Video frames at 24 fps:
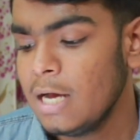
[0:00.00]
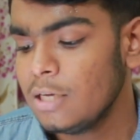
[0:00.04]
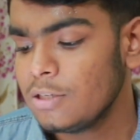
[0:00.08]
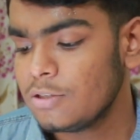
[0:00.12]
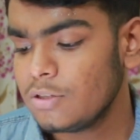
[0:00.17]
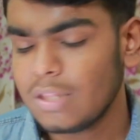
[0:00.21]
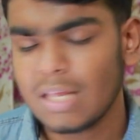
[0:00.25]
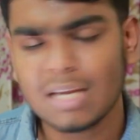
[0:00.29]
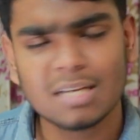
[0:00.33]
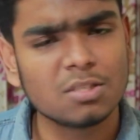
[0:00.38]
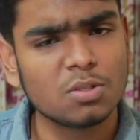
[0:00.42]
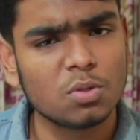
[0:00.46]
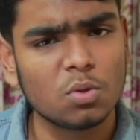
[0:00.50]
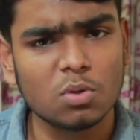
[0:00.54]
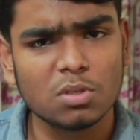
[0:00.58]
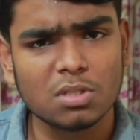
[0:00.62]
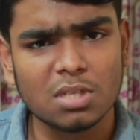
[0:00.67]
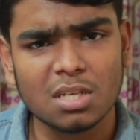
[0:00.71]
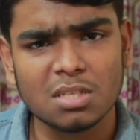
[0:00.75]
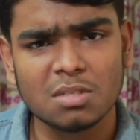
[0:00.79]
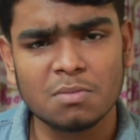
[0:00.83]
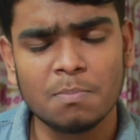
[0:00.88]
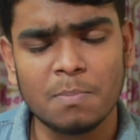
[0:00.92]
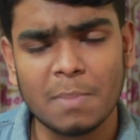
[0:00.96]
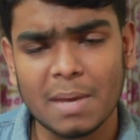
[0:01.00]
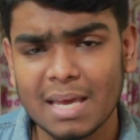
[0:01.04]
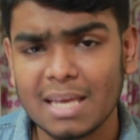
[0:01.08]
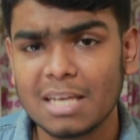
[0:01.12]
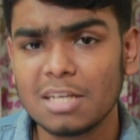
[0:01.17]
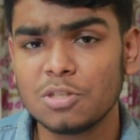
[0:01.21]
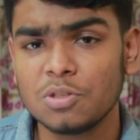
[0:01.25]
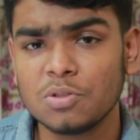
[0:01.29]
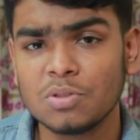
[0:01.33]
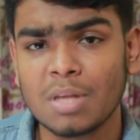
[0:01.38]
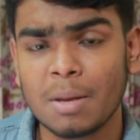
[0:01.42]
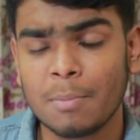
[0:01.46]
So there is no such big
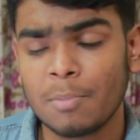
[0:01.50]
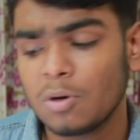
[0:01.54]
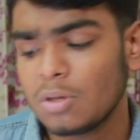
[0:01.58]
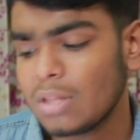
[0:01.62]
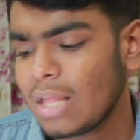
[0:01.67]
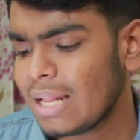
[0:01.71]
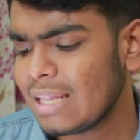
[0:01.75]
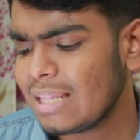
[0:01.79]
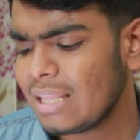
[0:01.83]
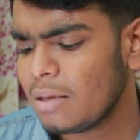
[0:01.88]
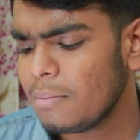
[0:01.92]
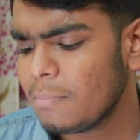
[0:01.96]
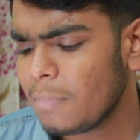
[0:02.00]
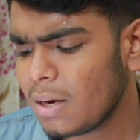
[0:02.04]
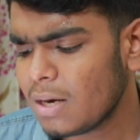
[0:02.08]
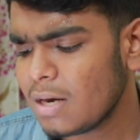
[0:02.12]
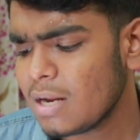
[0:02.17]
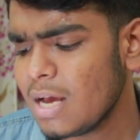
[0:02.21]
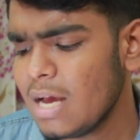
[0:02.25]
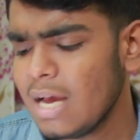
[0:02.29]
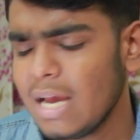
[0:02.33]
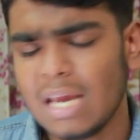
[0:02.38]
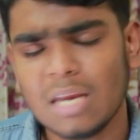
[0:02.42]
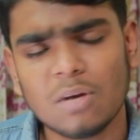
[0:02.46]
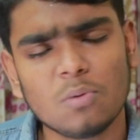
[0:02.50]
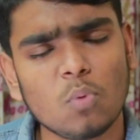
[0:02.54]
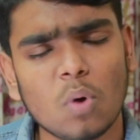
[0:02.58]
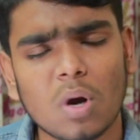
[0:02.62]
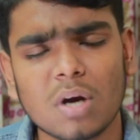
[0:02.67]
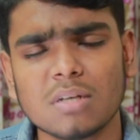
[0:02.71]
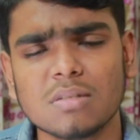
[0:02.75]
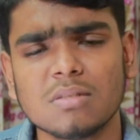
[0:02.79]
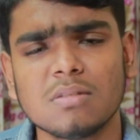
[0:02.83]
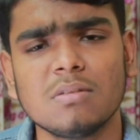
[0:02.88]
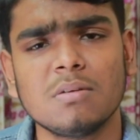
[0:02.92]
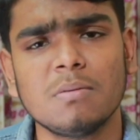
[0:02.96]
issues about that thing, but it
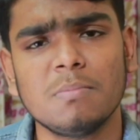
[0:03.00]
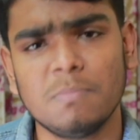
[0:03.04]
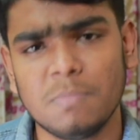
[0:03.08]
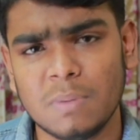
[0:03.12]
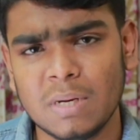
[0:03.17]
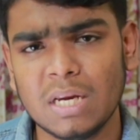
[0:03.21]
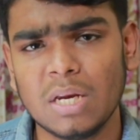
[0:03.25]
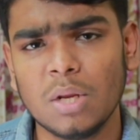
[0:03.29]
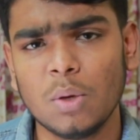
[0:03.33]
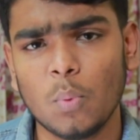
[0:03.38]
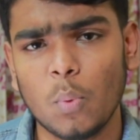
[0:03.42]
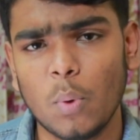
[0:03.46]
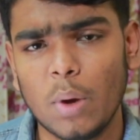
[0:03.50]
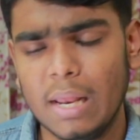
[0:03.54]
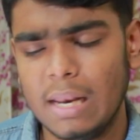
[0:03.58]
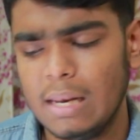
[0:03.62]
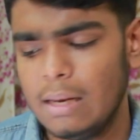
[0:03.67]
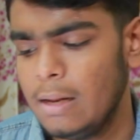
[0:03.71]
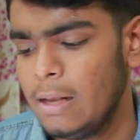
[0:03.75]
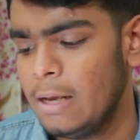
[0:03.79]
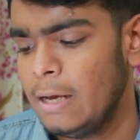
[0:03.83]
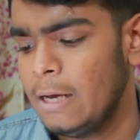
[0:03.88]
works pretty well.